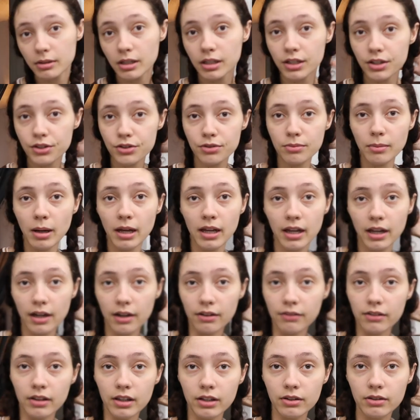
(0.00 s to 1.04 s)
I'm gonna do my
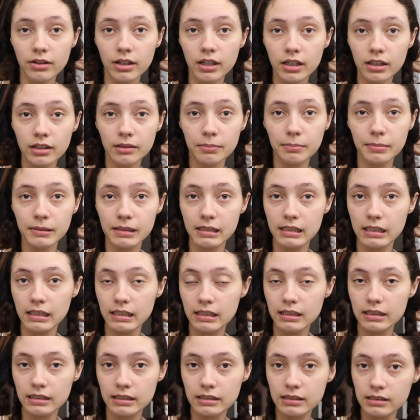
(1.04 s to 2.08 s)
hair really quick
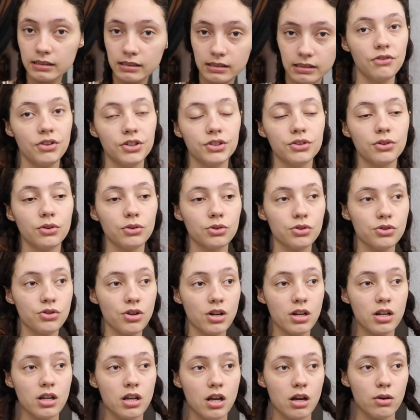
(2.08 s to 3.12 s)
because if I don't
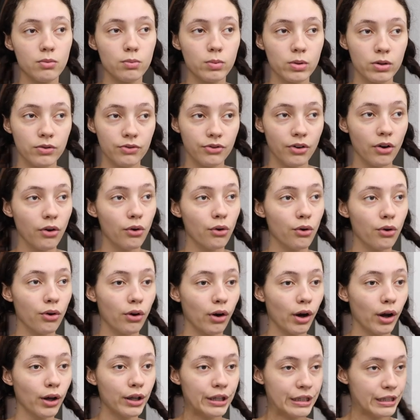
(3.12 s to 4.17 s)
straighten it, I will feel
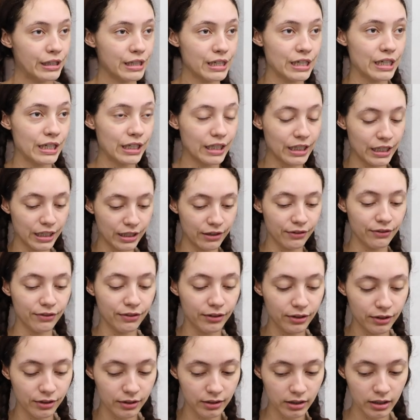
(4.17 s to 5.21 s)
crusty
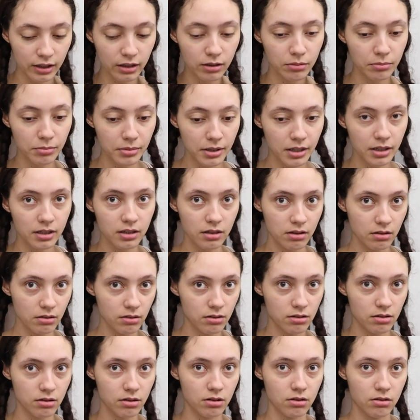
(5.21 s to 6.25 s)
for a little bit.
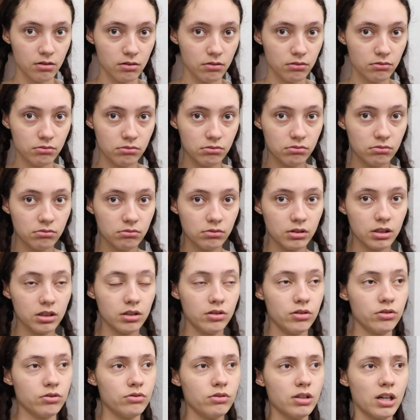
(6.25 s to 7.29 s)
So we're
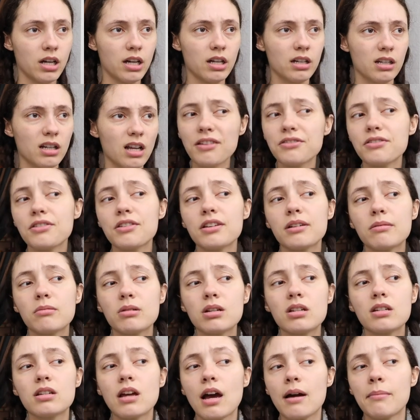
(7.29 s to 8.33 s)
gonna do that. I also think I'm
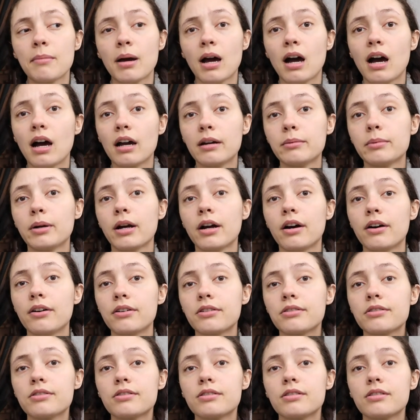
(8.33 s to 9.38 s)
gonna dye my
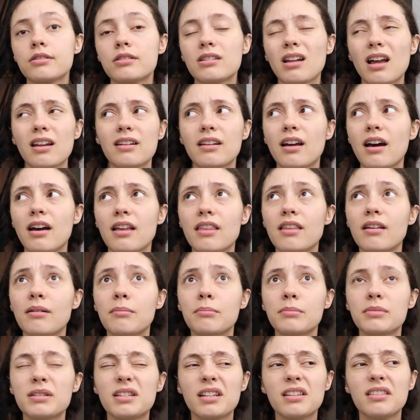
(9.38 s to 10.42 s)
eyebrows. Not dye
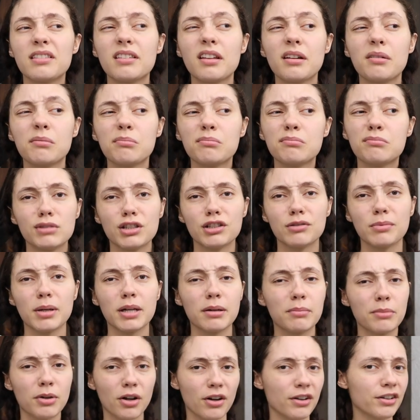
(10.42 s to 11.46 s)
them, tint them. Just
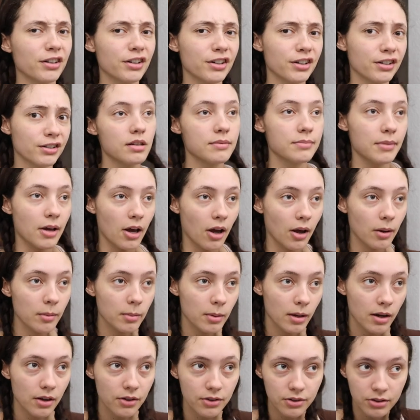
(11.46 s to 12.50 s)
make them darker because my
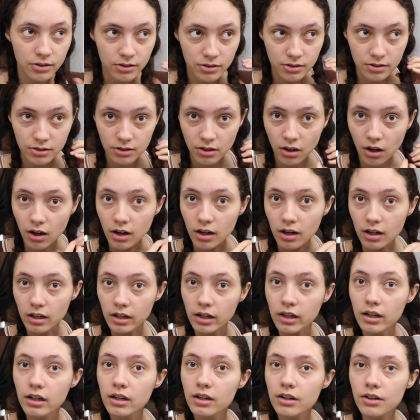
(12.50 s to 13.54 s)
eyebrows
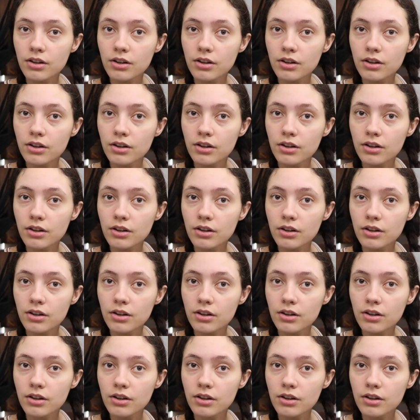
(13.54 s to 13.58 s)
are